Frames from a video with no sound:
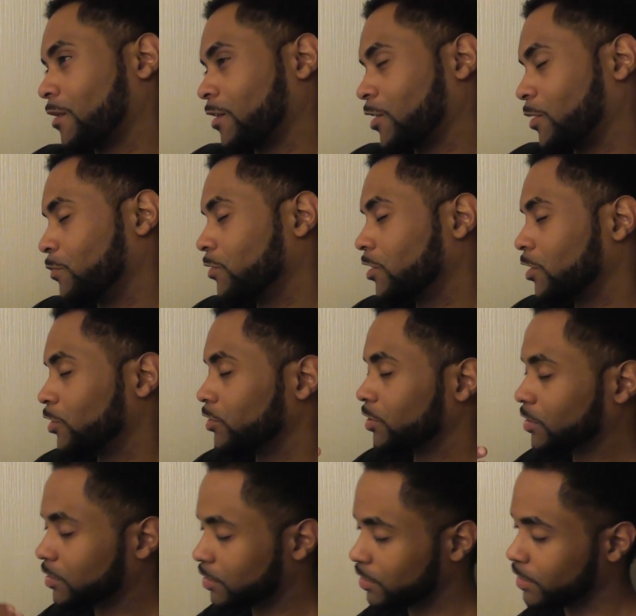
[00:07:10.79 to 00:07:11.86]
Come
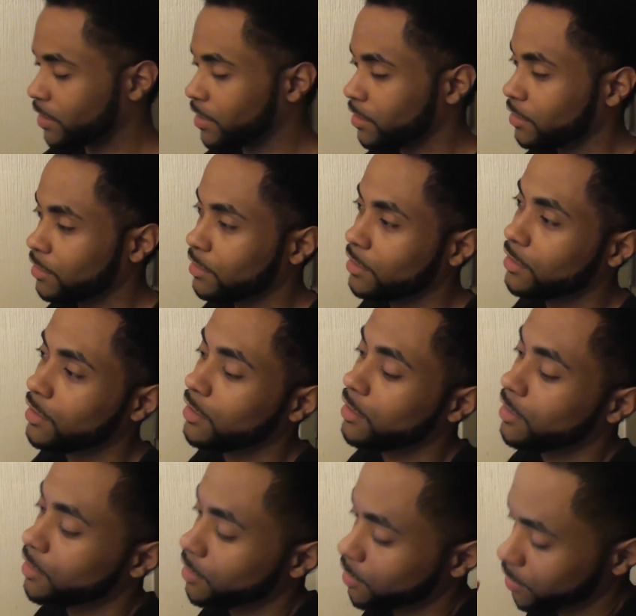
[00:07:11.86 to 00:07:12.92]
closer to daddy.
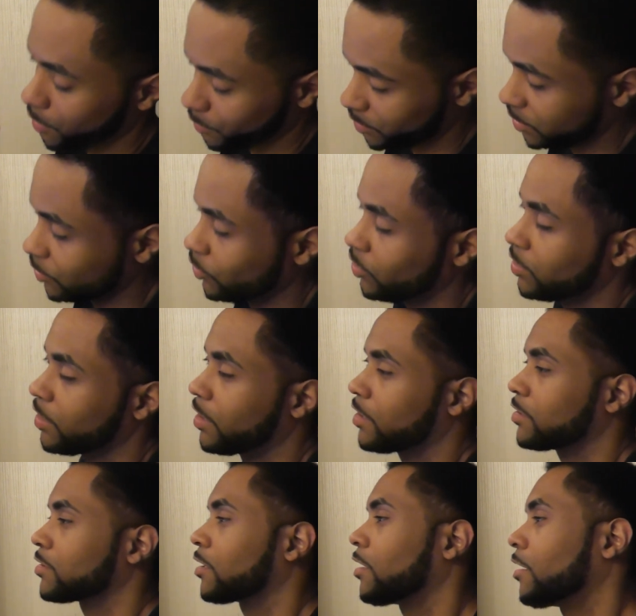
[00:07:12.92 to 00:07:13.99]
Come sit on
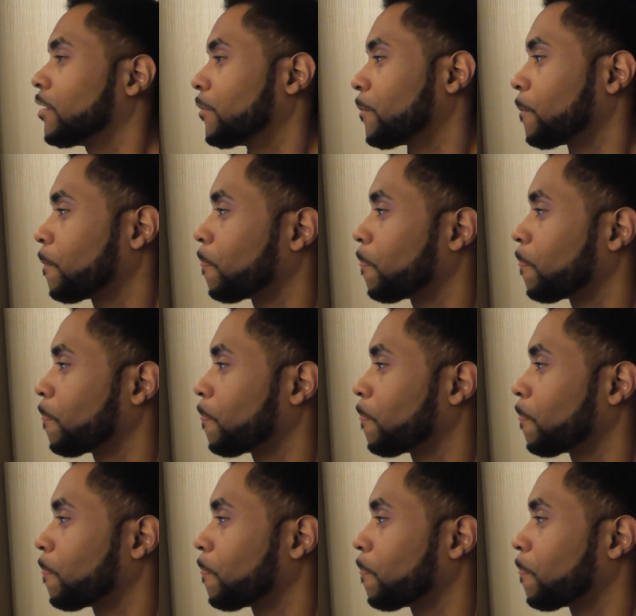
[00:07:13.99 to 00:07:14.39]
daddy's lap.